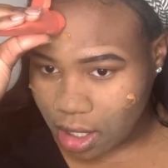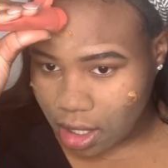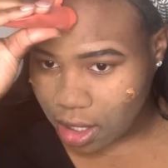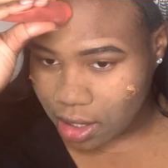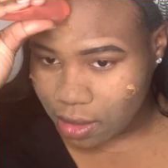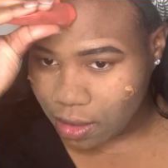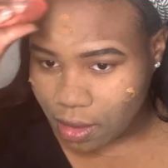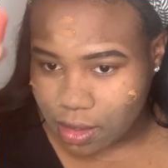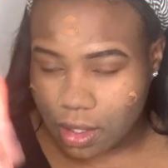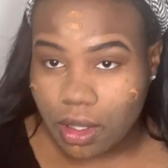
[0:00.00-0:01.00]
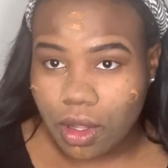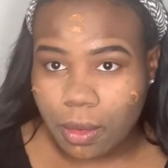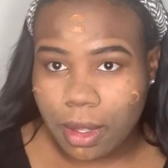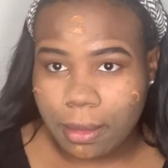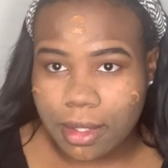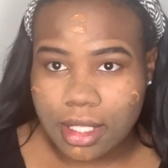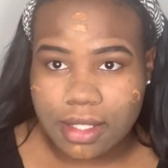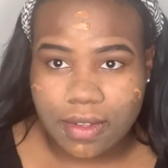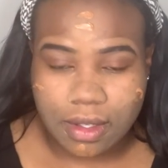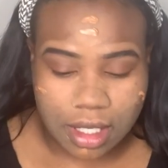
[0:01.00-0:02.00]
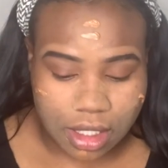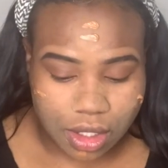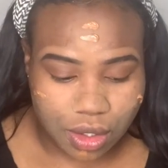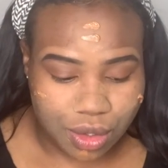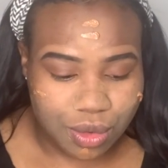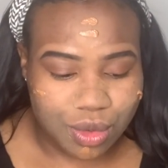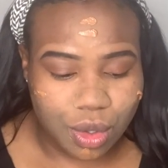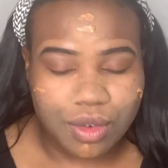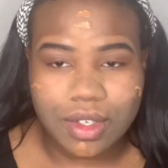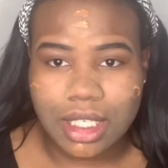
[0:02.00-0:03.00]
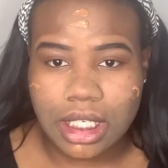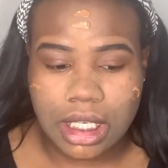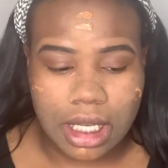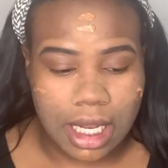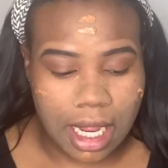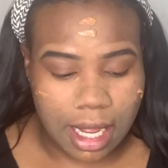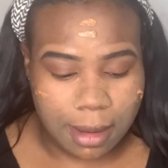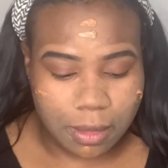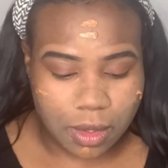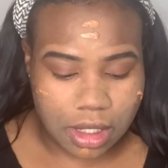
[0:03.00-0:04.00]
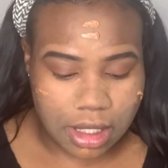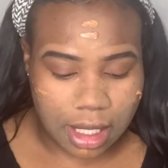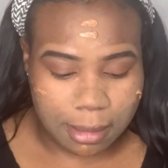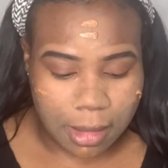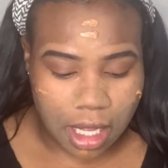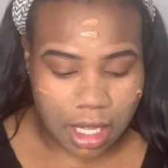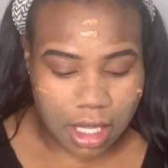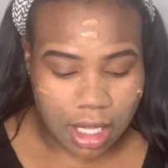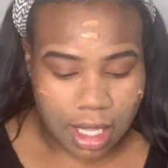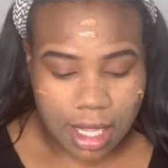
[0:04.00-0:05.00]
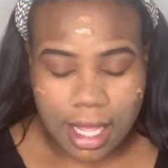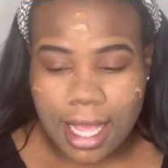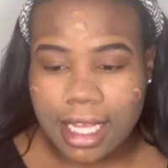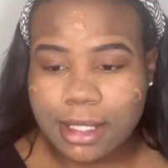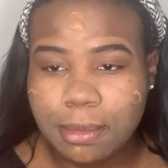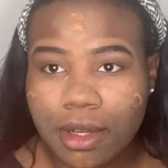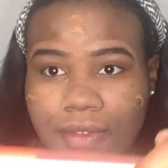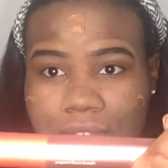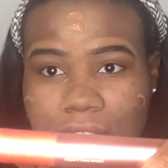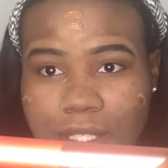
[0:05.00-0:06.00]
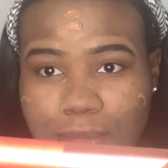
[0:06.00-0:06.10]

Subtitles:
A little goes a long way with this foundation, so you don't really need a lot. I'm going to take my Expert face